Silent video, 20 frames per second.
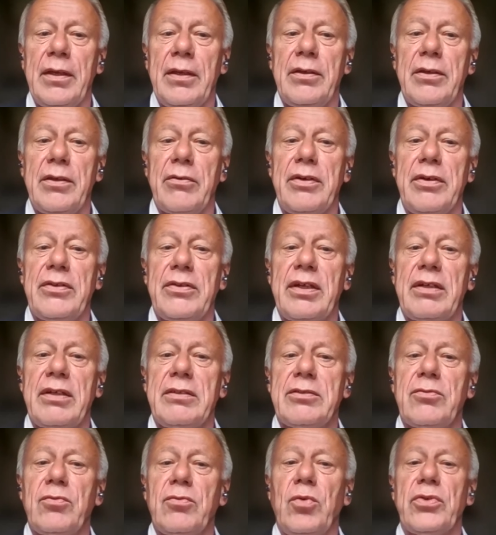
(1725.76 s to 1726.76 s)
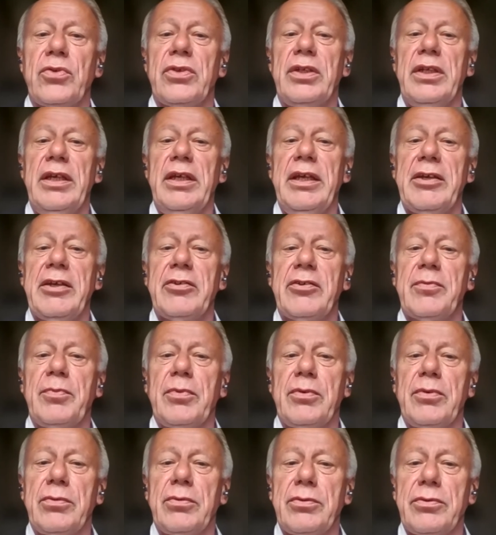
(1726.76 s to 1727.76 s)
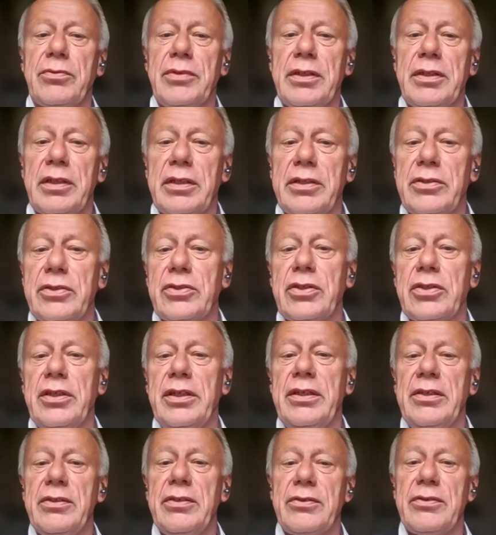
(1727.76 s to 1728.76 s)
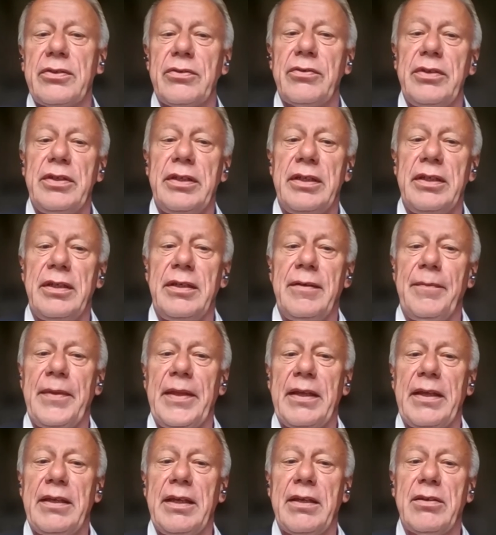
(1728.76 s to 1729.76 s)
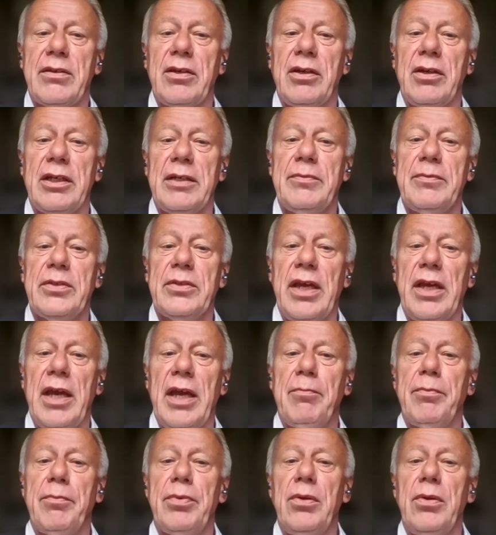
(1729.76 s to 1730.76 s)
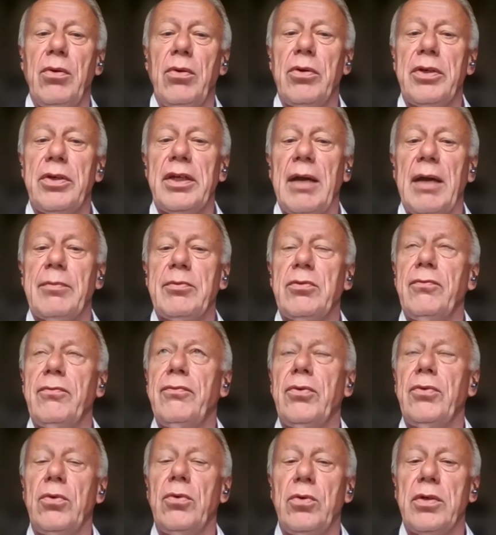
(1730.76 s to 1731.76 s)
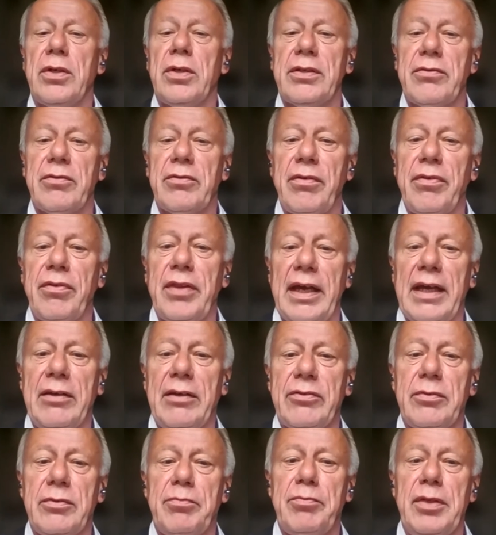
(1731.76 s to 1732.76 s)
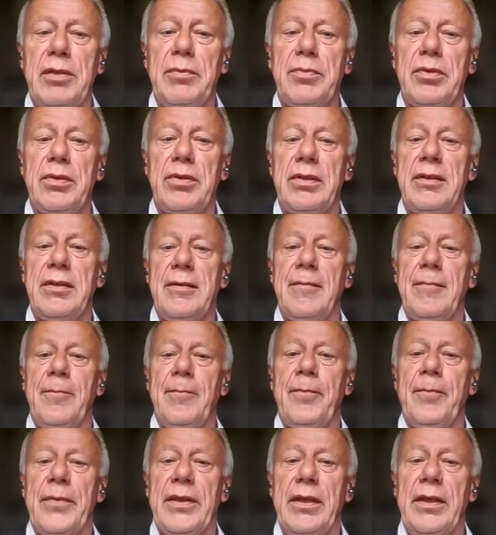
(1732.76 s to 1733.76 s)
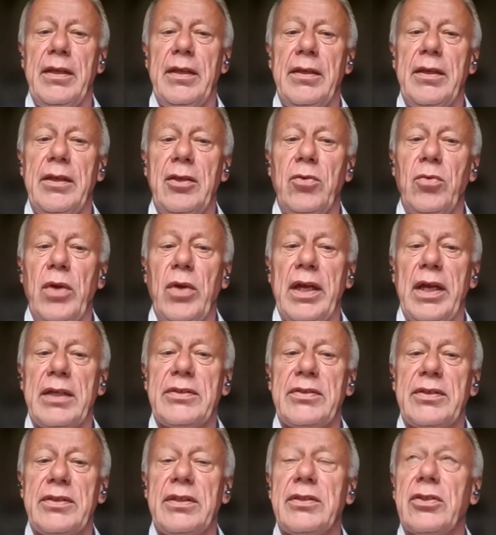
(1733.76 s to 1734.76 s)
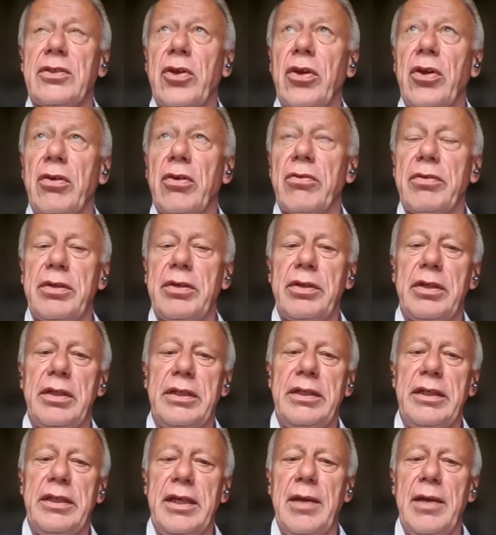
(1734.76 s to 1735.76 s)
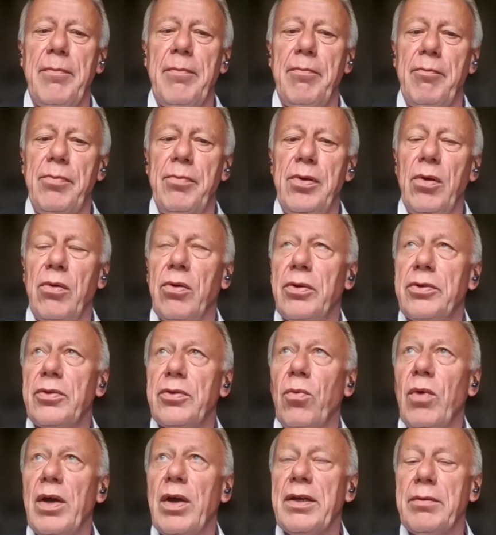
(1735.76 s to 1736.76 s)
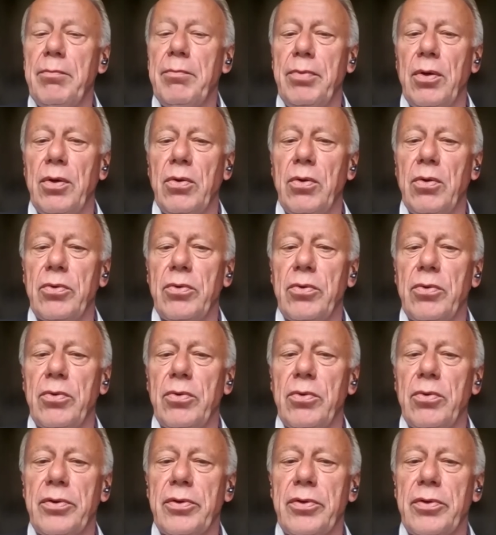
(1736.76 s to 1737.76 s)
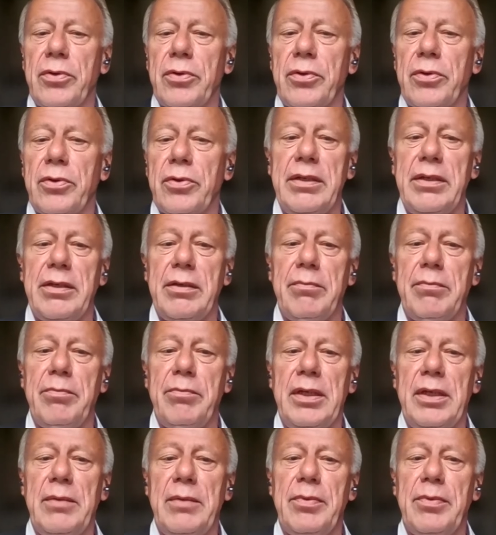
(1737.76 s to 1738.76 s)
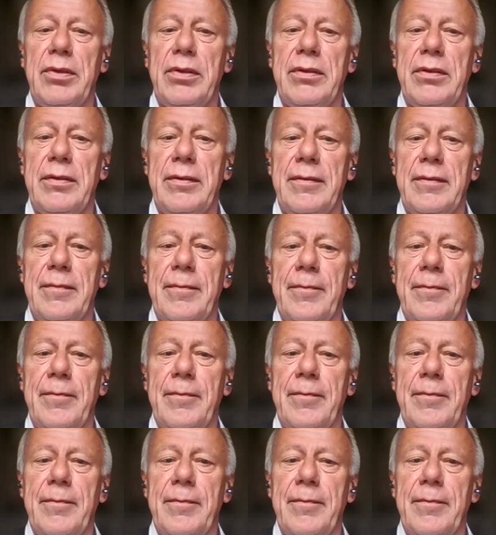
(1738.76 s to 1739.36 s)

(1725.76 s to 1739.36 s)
The result was an export-rich industry that at times employed up to 400,000 people. In the US, it currently employs 1.3 million people.